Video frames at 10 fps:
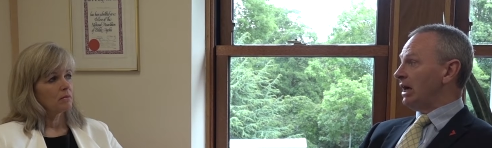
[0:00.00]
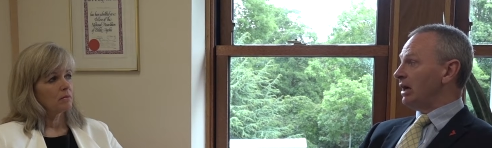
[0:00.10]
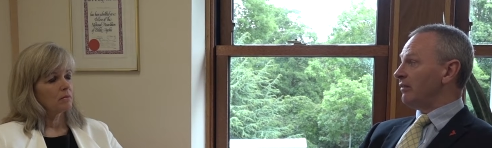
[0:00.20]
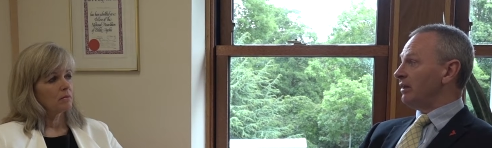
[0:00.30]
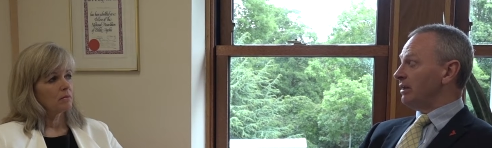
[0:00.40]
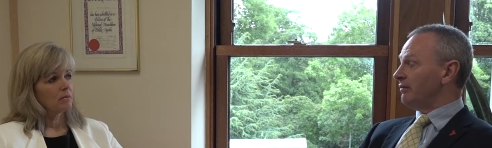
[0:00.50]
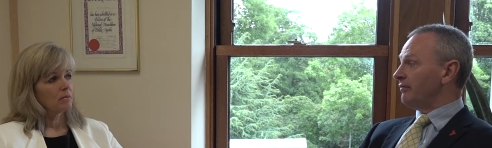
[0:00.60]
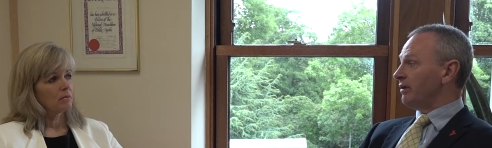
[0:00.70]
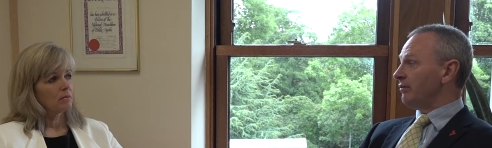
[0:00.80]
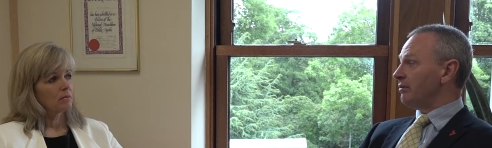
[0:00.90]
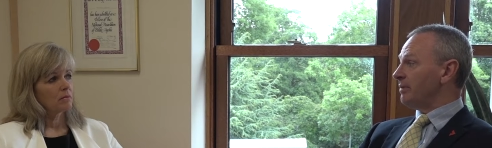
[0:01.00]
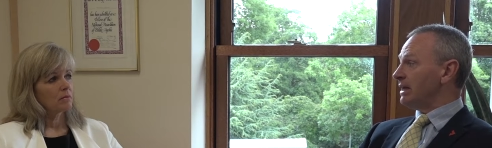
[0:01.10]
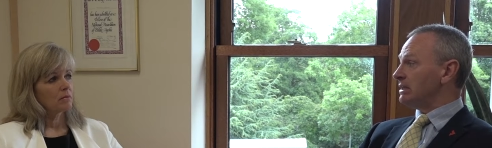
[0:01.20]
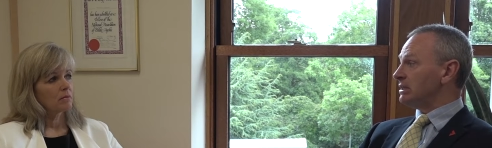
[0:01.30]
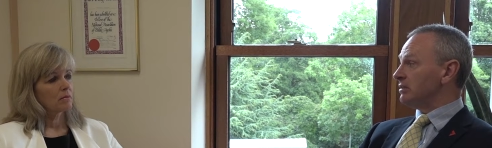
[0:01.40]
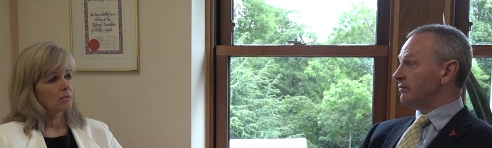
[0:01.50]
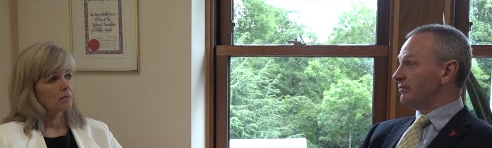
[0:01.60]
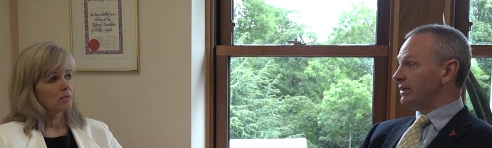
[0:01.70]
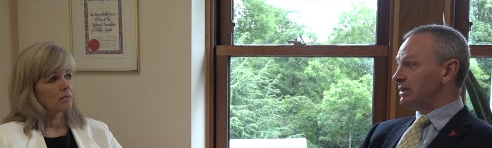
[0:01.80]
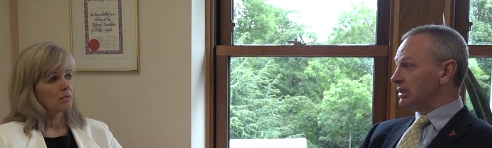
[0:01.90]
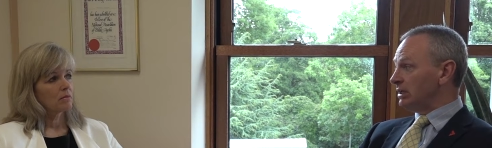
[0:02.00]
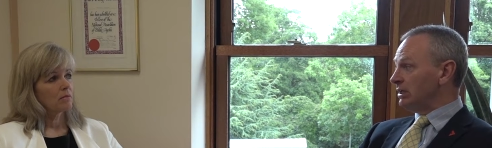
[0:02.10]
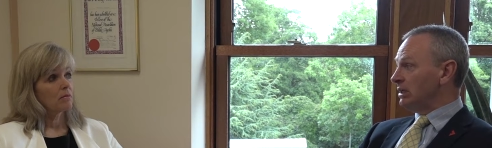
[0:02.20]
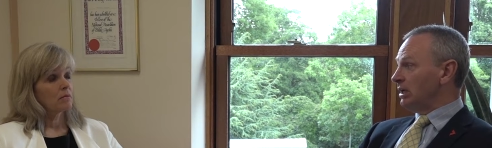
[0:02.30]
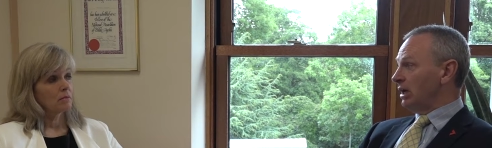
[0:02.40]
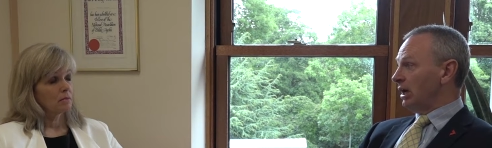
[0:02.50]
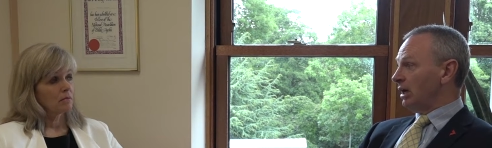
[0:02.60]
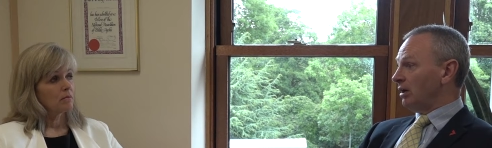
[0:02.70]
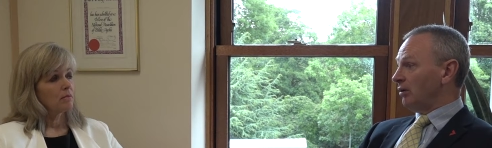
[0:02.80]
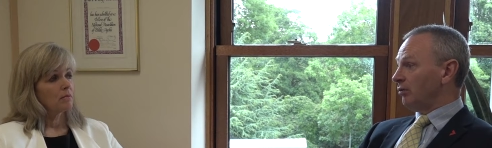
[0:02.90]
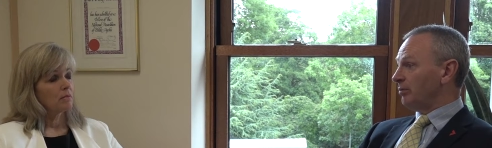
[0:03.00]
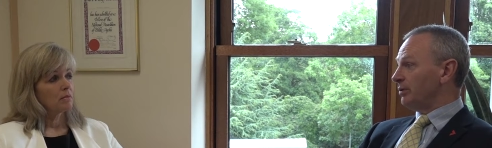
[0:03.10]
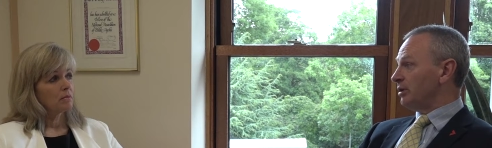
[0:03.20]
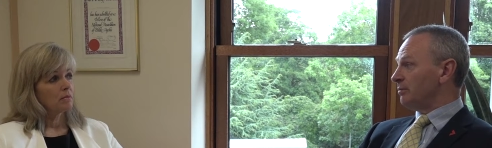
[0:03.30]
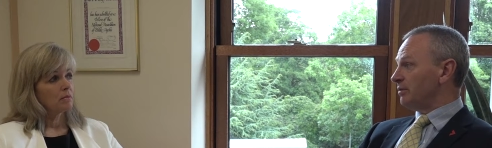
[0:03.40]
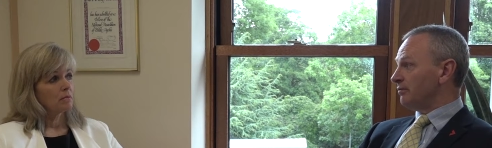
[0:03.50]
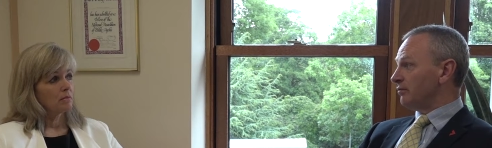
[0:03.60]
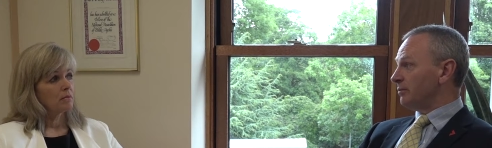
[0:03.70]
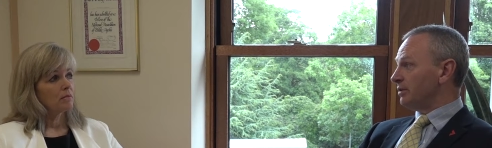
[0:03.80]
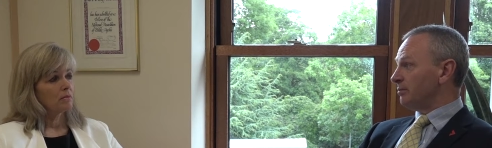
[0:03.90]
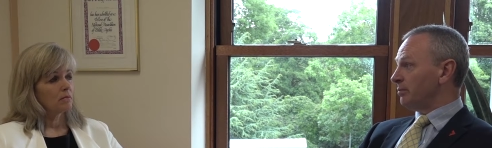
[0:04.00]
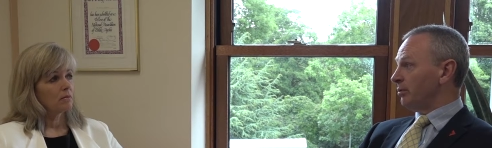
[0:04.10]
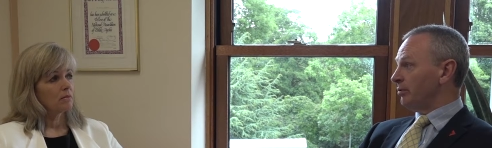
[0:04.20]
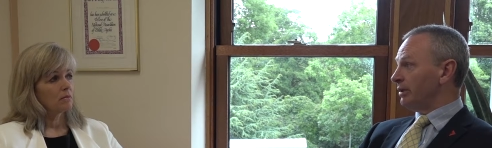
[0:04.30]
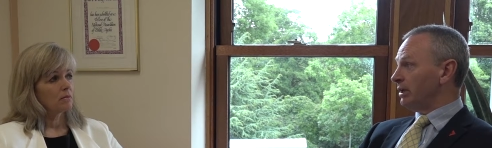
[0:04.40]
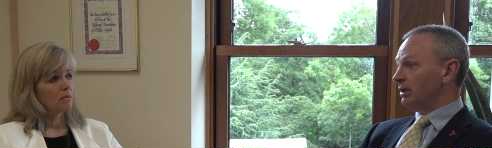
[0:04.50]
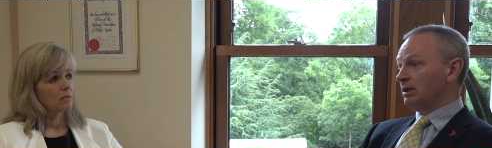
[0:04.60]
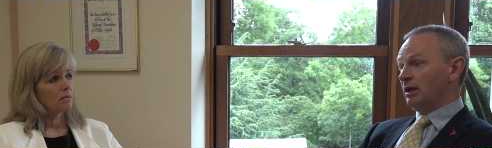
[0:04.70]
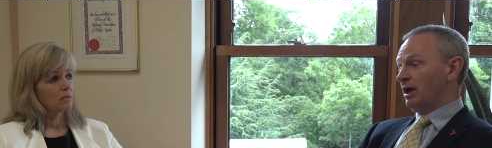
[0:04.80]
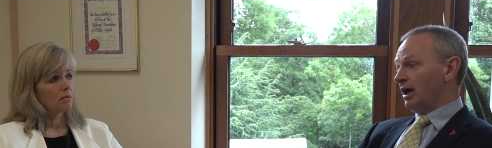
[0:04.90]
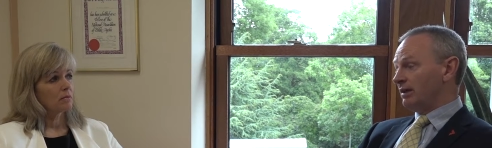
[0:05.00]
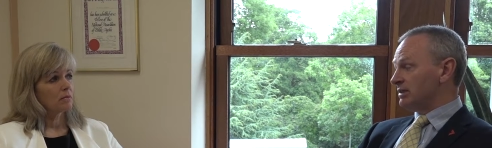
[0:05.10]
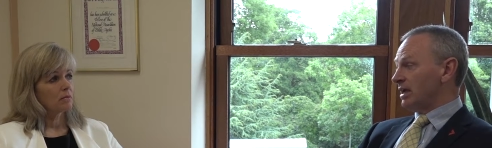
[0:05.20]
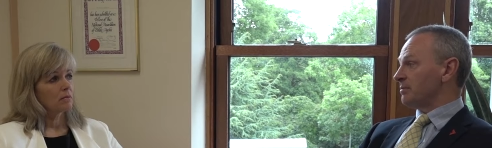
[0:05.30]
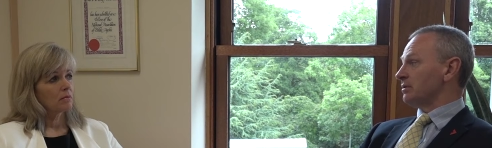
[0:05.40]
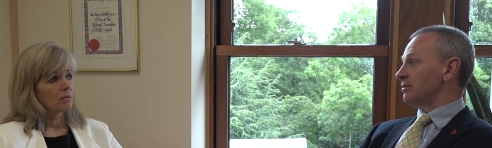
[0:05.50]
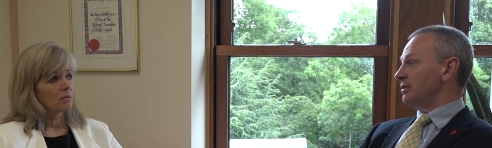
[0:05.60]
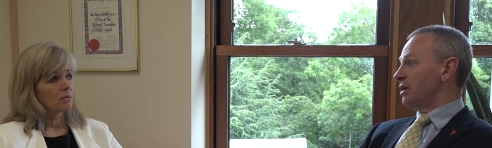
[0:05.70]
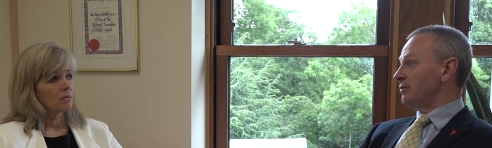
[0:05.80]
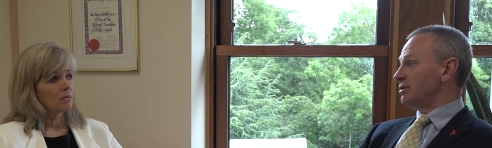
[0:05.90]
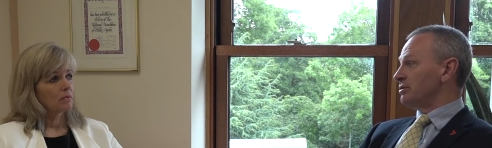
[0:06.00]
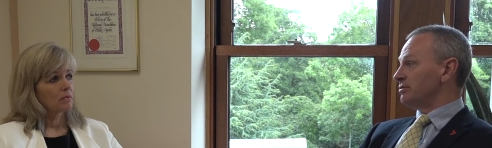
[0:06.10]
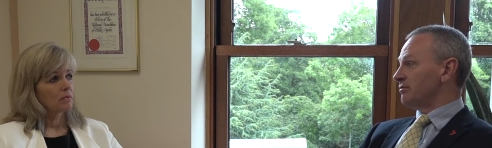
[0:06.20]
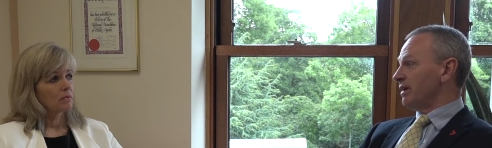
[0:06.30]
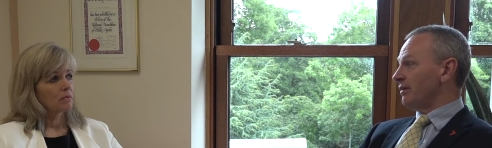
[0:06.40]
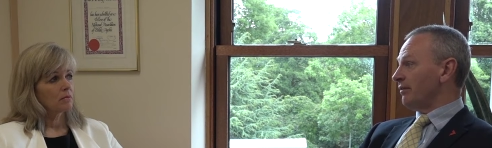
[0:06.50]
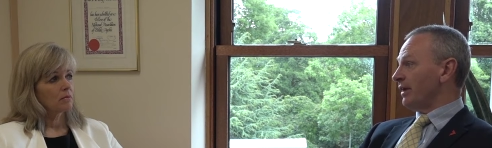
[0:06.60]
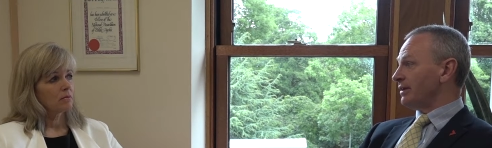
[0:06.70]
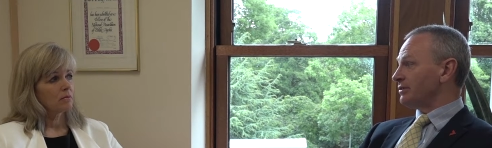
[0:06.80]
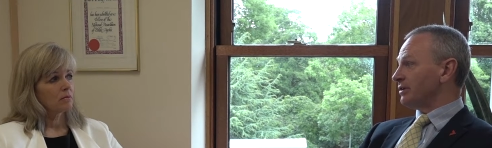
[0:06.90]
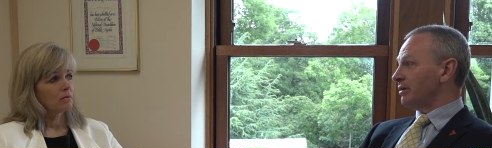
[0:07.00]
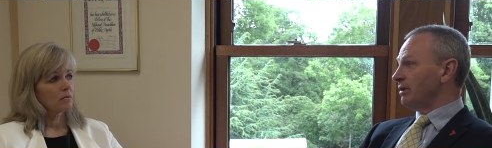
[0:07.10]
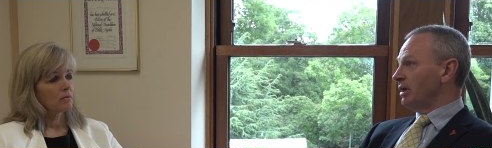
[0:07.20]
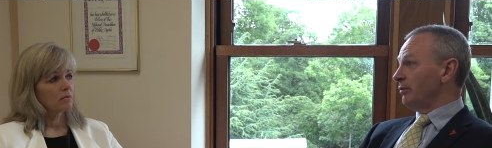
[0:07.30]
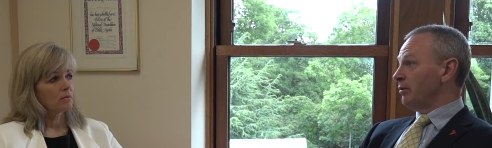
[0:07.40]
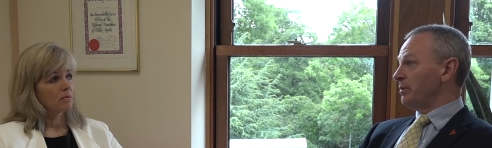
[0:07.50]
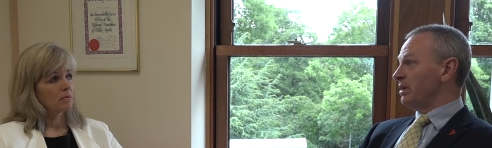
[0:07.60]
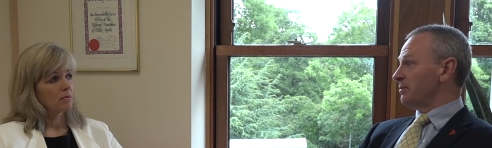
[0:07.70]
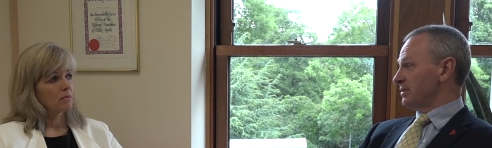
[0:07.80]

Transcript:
Speaker 1: uh, that live here on the basis of a visa uh, or a permit from an employer, and there's absolutely no issues around that. So we've been able